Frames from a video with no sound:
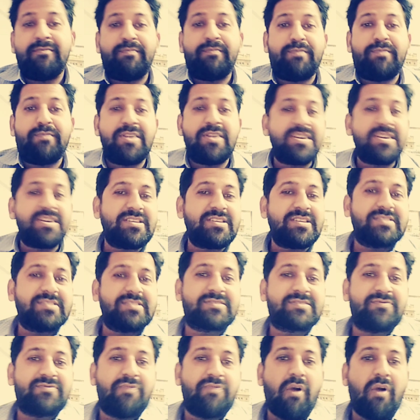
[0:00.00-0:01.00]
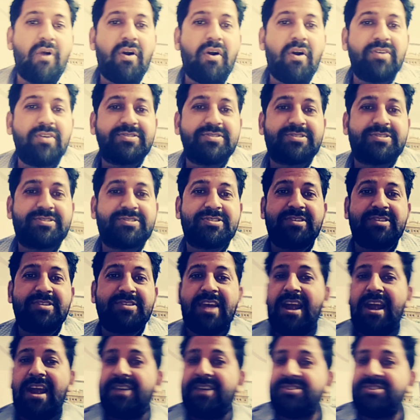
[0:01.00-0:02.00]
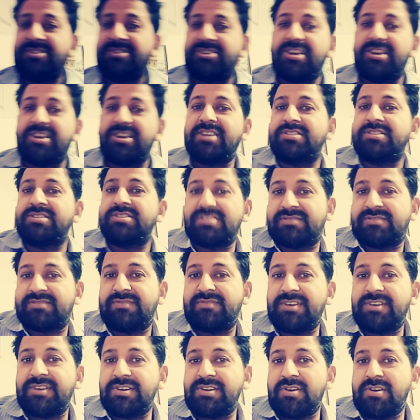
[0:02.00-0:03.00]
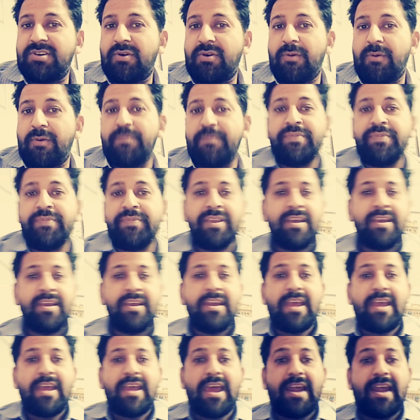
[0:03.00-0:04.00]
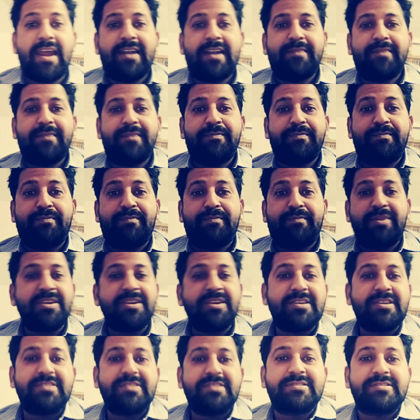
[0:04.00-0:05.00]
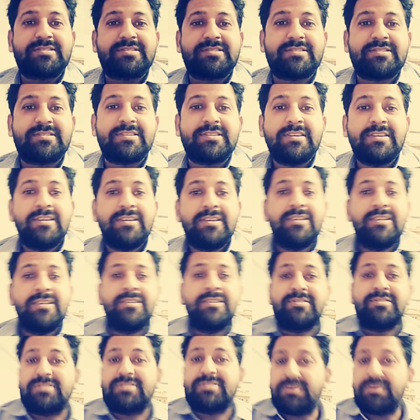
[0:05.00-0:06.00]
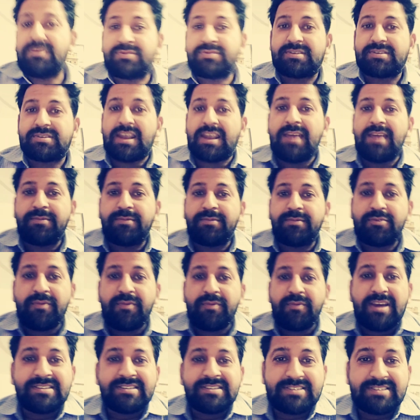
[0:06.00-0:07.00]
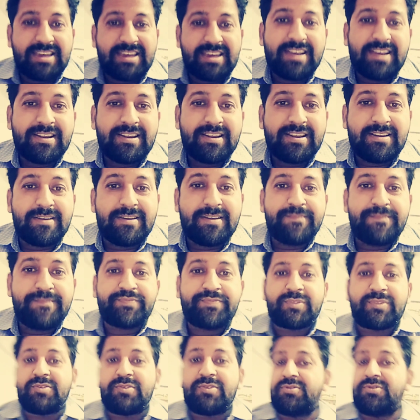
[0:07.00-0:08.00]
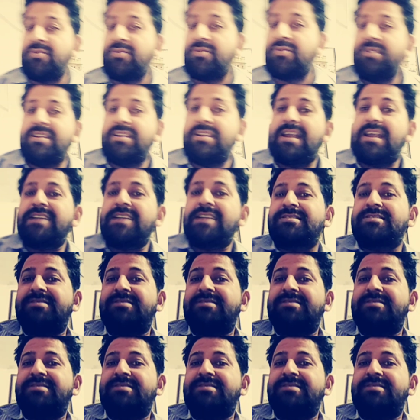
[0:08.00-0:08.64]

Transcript: Please watch and share this video, and please subscribe to my channel. So let's